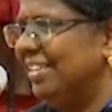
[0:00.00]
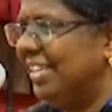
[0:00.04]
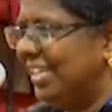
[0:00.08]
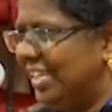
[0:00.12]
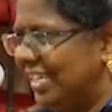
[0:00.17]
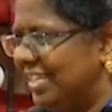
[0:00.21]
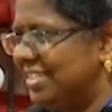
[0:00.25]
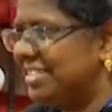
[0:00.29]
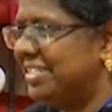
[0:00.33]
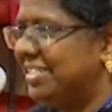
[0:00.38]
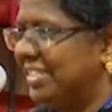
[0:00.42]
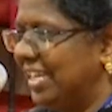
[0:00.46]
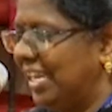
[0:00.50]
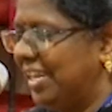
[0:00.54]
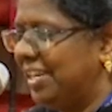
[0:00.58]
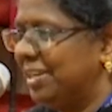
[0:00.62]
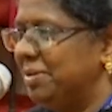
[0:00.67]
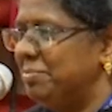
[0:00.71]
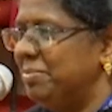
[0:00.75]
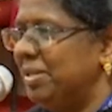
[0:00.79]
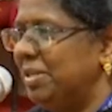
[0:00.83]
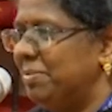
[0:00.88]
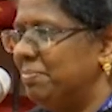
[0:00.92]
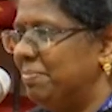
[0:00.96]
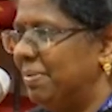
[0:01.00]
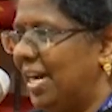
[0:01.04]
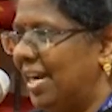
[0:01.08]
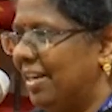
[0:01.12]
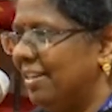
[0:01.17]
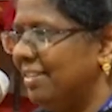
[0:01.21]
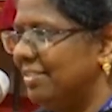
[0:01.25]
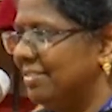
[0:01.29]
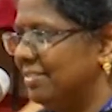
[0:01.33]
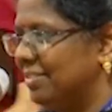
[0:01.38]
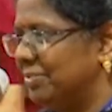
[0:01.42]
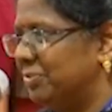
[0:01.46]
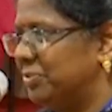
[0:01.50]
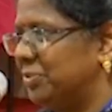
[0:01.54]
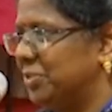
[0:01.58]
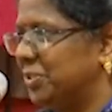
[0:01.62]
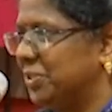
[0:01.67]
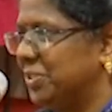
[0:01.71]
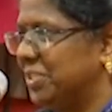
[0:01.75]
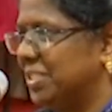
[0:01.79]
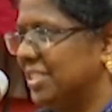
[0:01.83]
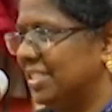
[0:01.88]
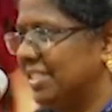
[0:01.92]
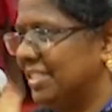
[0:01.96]
He has taken me back
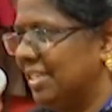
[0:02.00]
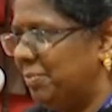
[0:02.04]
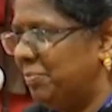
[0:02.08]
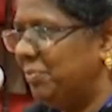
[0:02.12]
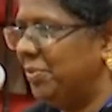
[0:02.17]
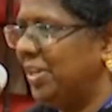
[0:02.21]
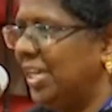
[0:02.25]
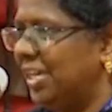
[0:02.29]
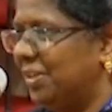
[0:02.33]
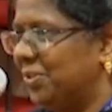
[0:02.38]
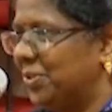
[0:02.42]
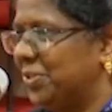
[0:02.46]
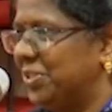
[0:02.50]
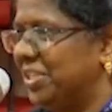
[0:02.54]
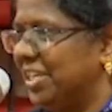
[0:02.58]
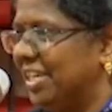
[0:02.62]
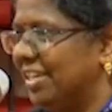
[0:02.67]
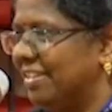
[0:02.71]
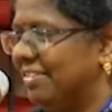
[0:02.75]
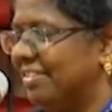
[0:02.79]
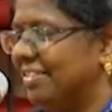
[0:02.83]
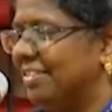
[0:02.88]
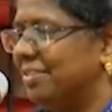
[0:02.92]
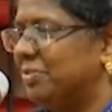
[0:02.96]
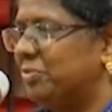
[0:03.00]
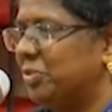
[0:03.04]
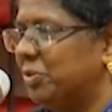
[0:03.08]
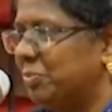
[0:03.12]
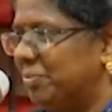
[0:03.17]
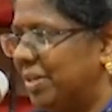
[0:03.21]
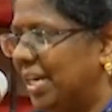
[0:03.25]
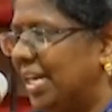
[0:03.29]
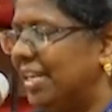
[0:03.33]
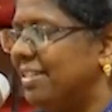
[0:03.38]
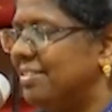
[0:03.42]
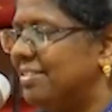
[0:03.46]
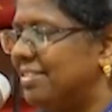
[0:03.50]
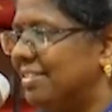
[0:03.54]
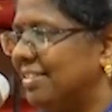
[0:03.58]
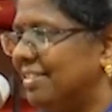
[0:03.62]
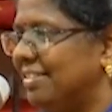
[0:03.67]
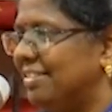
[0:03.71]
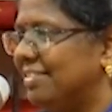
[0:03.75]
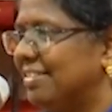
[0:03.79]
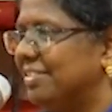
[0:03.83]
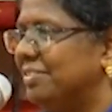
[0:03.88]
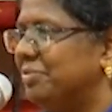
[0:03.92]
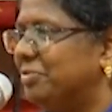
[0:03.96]
for some way or the other for my
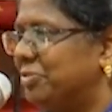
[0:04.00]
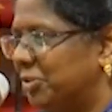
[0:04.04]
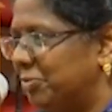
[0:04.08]
children,